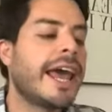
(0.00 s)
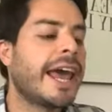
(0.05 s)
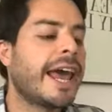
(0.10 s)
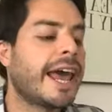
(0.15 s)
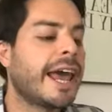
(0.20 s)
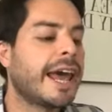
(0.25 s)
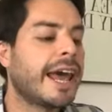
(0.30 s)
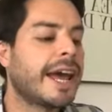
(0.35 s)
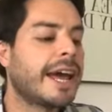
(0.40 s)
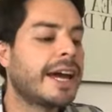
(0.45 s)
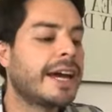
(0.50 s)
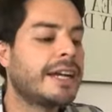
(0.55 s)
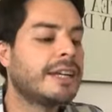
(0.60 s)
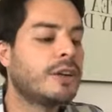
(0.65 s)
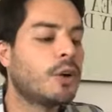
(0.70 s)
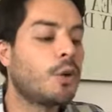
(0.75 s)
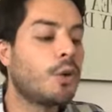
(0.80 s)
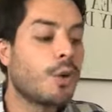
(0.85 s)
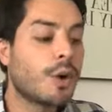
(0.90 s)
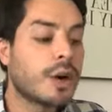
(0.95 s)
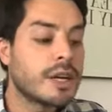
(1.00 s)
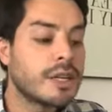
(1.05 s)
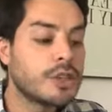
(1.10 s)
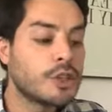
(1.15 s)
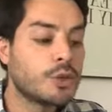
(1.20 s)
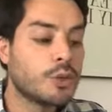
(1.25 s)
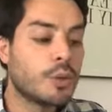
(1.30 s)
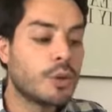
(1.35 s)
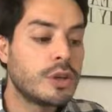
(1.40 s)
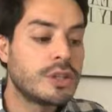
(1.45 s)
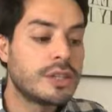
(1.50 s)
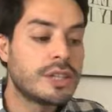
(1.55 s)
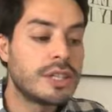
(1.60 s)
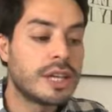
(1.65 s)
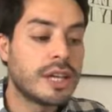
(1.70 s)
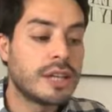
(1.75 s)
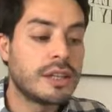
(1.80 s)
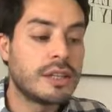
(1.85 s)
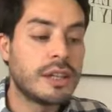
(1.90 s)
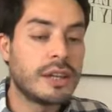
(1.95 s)
And Orange was
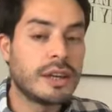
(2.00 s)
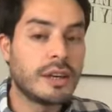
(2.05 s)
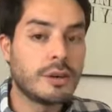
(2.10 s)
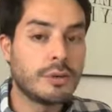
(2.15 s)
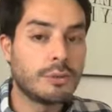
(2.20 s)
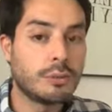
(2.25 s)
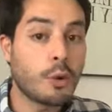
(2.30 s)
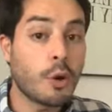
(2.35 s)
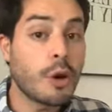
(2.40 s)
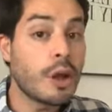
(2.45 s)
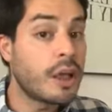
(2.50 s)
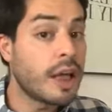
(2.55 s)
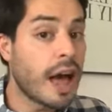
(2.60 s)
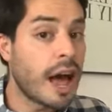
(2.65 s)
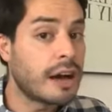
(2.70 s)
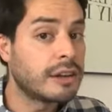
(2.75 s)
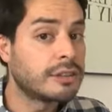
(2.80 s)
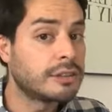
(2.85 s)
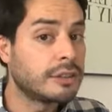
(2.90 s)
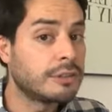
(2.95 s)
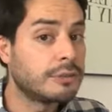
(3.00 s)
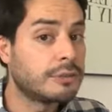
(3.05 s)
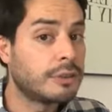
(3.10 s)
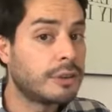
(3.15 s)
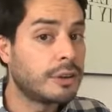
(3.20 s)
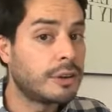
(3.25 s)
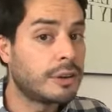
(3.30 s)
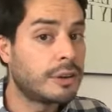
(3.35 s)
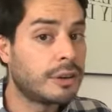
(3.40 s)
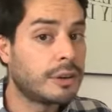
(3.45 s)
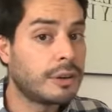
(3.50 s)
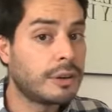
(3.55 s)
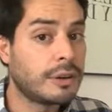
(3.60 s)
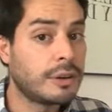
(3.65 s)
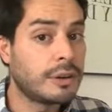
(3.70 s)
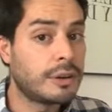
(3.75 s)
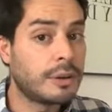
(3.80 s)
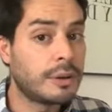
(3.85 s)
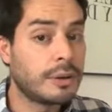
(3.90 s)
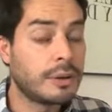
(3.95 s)
the royal house of
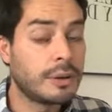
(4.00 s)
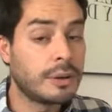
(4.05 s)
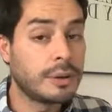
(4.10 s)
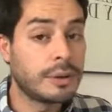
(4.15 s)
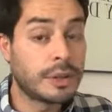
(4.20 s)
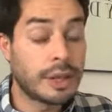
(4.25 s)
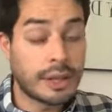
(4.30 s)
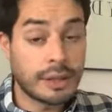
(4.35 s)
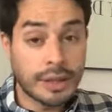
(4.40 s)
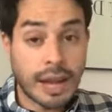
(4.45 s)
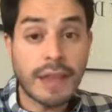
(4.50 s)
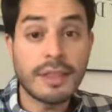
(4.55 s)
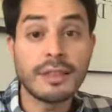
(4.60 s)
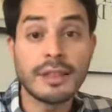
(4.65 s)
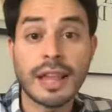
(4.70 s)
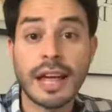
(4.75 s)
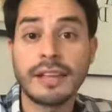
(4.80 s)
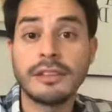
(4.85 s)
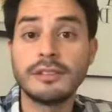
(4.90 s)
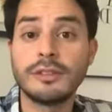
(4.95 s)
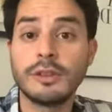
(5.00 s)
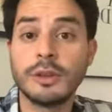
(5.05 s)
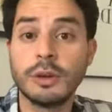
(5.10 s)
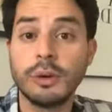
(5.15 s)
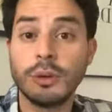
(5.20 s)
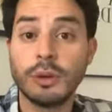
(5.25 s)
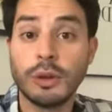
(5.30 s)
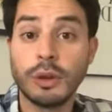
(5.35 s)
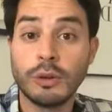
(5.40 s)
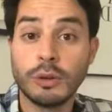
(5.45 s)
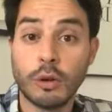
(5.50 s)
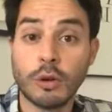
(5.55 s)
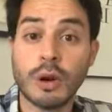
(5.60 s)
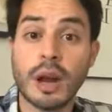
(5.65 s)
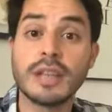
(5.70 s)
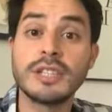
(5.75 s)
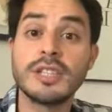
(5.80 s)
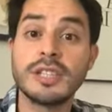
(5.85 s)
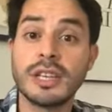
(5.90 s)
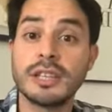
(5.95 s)
the Netherlands. So
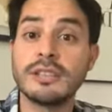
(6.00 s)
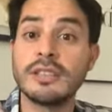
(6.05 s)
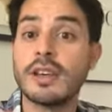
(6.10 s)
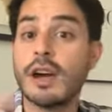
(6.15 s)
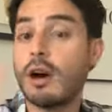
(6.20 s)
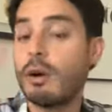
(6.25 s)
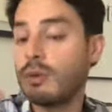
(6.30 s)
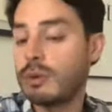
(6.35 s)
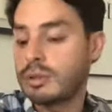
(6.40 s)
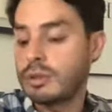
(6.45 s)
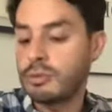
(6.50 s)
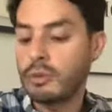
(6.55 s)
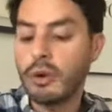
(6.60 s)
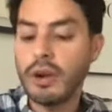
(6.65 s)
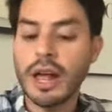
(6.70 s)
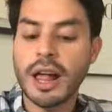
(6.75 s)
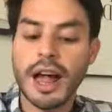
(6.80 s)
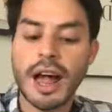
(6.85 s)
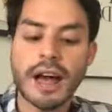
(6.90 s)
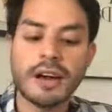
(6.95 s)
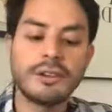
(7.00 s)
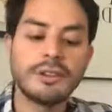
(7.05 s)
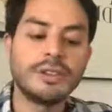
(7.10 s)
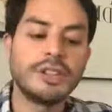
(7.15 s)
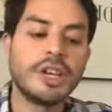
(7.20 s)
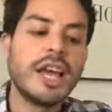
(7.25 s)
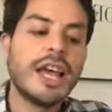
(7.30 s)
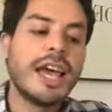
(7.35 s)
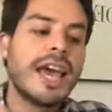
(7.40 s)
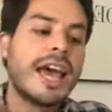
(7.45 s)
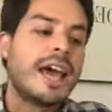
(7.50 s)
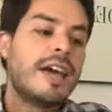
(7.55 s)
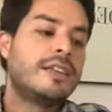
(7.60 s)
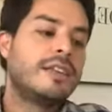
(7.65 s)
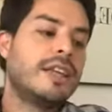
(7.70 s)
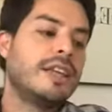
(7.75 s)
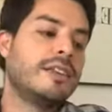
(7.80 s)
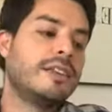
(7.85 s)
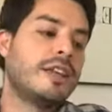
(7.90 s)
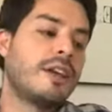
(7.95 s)
Orange Nassau was a royal house, and
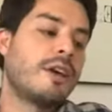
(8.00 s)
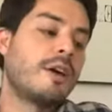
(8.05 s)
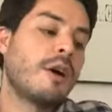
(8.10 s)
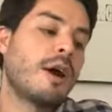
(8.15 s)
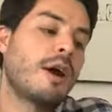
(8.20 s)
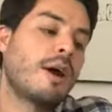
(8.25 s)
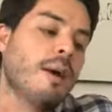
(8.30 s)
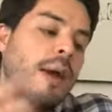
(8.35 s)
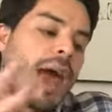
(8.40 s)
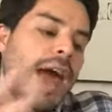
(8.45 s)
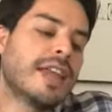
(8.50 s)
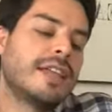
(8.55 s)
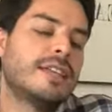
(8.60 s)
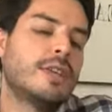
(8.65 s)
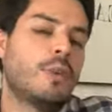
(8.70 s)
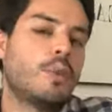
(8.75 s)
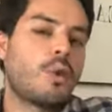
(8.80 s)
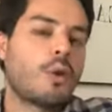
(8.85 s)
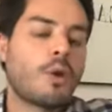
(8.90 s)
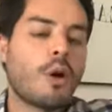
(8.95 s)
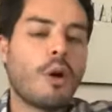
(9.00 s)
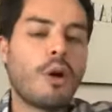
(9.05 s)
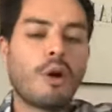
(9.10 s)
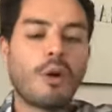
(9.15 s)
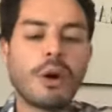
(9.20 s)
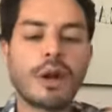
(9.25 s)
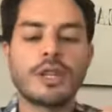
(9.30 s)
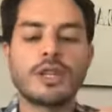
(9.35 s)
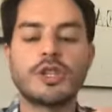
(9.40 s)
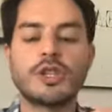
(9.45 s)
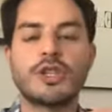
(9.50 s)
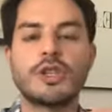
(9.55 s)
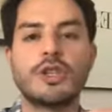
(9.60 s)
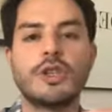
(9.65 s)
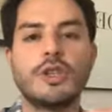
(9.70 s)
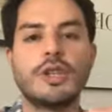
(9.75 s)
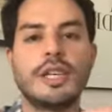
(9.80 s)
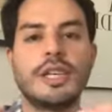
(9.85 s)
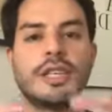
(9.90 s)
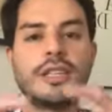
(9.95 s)
then they added the word orange
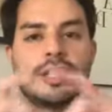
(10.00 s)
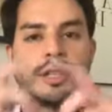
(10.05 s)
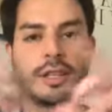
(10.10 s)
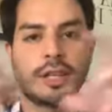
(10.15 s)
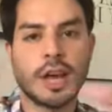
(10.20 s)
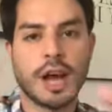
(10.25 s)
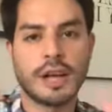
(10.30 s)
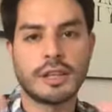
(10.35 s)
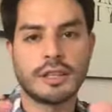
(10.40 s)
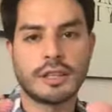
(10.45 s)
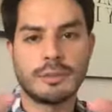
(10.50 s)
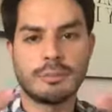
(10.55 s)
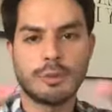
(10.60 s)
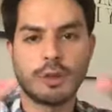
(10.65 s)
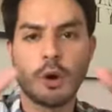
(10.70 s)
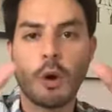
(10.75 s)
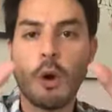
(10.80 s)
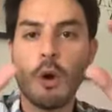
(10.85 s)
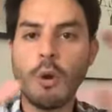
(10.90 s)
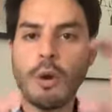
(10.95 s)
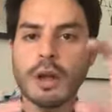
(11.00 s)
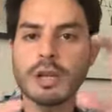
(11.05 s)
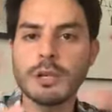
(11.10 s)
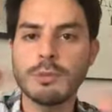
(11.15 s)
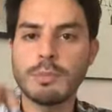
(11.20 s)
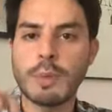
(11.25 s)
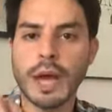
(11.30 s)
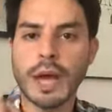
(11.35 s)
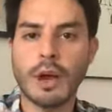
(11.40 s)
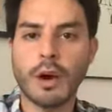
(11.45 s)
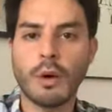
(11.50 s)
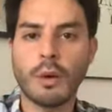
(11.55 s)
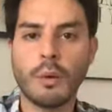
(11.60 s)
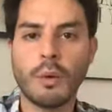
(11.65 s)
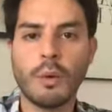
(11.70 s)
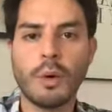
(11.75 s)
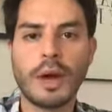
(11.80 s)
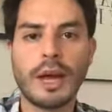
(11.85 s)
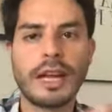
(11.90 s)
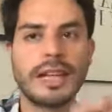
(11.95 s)
to this concept. So orange
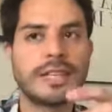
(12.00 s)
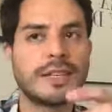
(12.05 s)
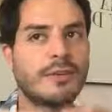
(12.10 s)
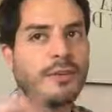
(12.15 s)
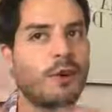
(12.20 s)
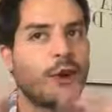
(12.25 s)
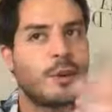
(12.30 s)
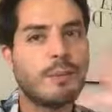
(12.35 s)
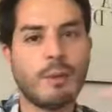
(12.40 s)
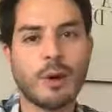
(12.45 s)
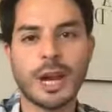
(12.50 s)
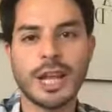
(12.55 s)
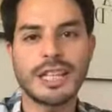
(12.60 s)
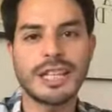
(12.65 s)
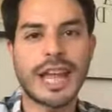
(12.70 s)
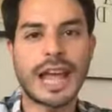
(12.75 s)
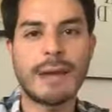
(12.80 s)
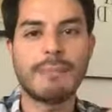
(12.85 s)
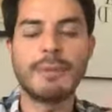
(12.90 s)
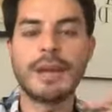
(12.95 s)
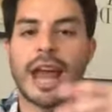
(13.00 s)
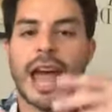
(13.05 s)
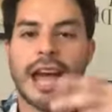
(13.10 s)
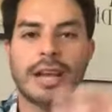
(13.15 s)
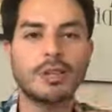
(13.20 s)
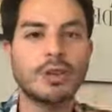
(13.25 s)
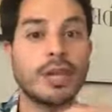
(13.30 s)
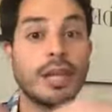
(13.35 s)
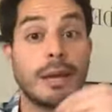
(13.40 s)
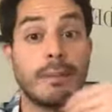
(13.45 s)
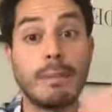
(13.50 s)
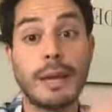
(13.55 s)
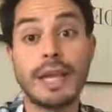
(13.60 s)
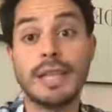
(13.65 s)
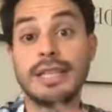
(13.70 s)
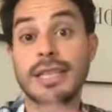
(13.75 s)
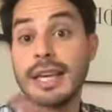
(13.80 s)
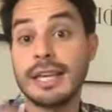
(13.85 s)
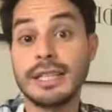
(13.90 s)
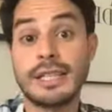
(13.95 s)
pekoe, it's a very poetic name, but actually
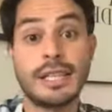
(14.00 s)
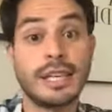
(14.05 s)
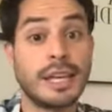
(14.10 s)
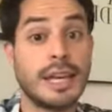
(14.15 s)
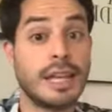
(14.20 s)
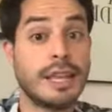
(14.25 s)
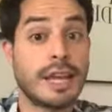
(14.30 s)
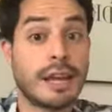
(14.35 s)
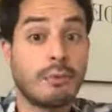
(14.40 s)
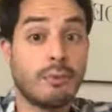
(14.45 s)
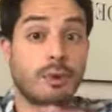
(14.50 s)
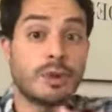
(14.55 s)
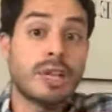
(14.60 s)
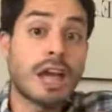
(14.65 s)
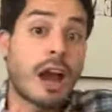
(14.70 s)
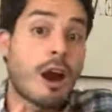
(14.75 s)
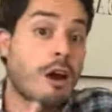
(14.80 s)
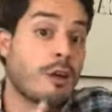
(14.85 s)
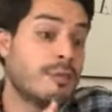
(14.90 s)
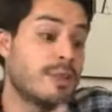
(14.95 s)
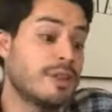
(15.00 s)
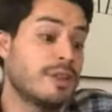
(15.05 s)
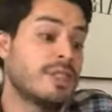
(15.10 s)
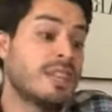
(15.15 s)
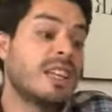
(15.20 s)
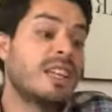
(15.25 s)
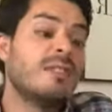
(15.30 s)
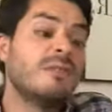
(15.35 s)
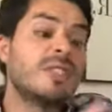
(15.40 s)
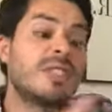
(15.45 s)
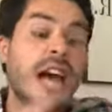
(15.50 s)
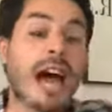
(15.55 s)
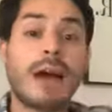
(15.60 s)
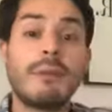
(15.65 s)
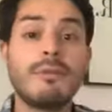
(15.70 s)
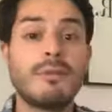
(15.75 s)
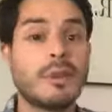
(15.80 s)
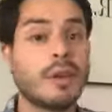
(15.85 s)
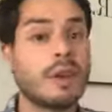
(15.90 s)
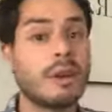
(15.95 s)
means a tea that was harvested in a
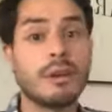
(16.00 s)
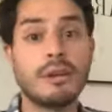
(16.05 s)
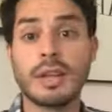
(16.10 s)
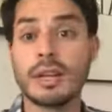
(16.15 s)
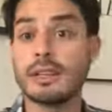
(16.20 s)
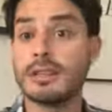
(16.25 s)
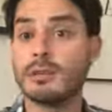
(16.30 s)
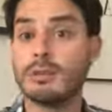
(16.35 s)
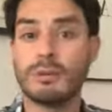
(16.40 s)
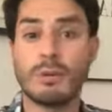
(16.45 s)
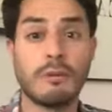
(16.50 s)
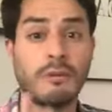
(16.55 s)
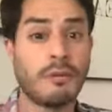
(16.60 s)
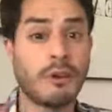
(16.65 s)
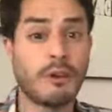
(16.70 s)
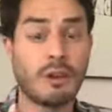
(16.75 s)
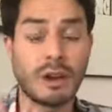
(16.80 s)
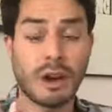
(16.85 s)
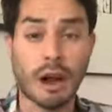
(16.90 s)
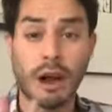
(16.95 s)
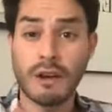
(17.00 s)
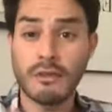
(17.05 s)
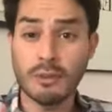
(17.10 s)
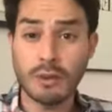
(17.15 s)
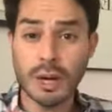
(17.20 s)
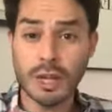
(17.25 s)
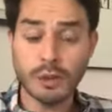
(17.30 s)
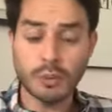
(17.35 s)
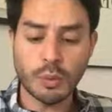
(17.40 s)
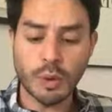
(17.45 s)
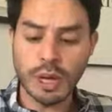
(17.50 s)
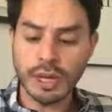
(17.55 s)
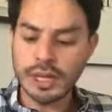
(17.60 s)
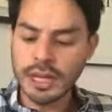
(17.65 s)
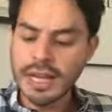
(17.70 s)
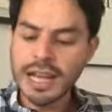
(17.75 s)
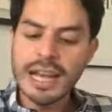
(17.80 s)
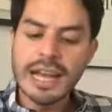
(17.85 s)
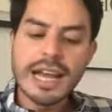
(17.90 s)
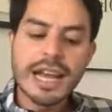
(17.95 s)
time of the year that is a very average
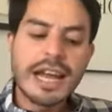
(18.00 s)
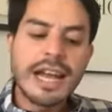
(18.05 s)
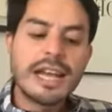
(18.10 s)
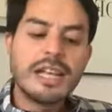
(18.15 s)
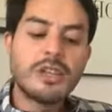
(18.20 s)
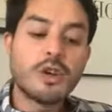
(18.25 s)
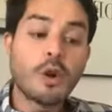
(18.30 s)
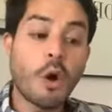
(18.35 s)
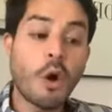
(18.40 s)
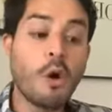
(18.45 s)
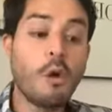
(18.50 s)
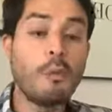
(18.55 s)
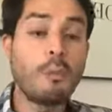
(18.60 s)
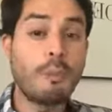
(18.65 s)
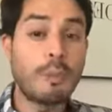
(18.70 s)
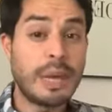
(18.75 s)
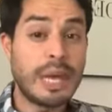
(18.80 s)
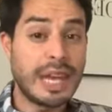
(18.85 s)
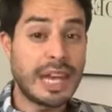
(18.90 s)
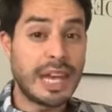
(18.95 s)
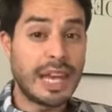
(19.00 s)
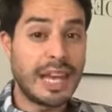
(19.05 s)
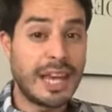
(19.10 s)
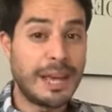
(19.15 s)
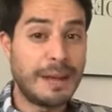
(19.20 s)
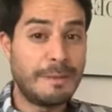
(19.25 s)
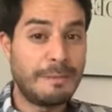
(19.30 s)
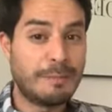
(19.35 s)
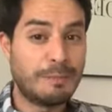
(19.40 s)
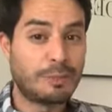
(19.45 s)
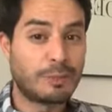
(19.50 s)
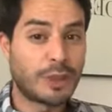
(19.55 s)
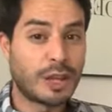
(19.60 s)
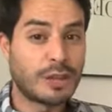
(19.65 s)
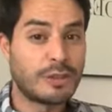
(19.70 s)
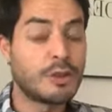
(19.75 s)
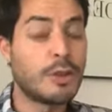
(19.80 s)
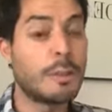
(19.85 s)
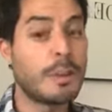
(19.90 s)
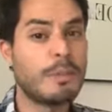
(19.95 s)
one. So OP,
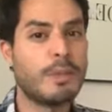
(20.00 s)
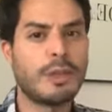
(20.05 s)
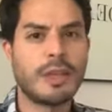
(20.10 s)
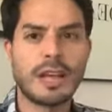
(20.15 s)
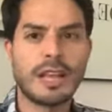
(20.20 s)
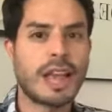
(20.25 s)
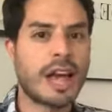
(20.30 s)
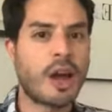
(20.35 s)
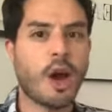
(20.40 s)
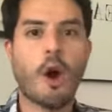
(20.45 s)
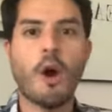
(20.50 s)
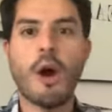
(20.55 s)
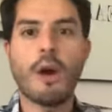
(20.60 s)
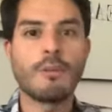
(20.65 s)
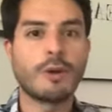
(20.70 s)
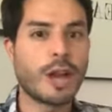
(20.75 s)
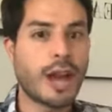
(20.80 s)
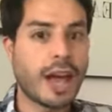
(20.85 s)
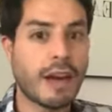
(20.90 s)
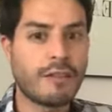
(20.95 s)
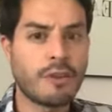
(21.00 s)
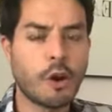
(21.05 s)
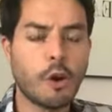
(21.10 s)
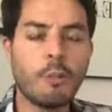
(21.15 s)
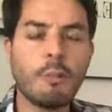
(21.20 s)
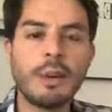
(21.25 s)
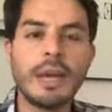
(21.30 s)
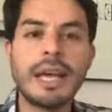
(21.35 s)
some people think like, oh, I'm gonna have an OP.